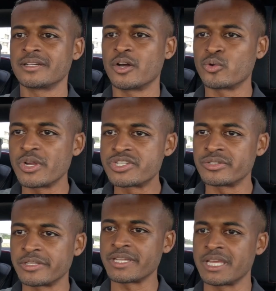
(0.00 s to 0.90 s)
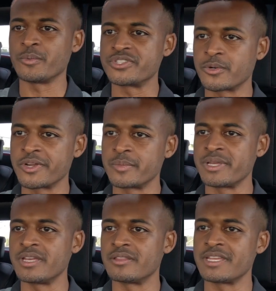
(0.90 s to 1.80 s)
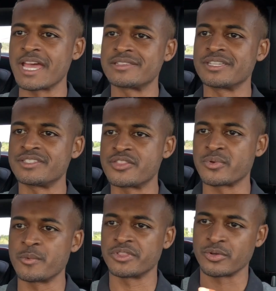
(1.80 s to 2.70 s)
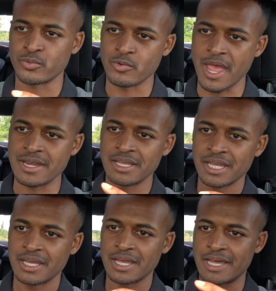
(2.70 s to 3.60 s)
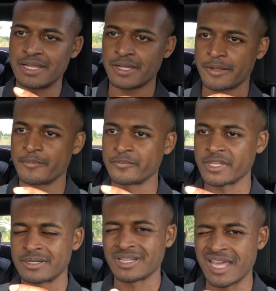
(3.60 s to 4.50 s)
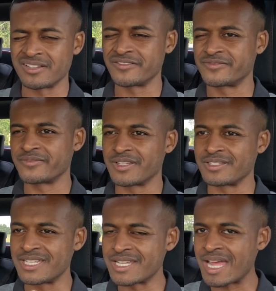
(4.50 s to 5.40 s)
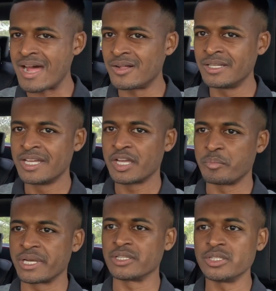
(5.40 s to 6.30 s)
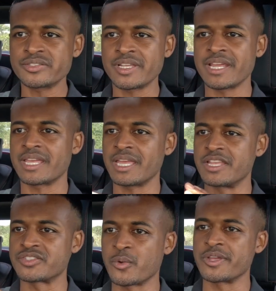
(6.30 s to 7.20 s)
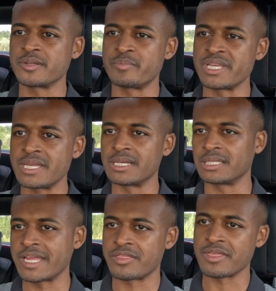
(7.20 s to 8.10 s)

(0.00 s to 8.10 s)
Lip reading: originally it was going to be the S63 with the red kind of decal, but it looks like it's going to be like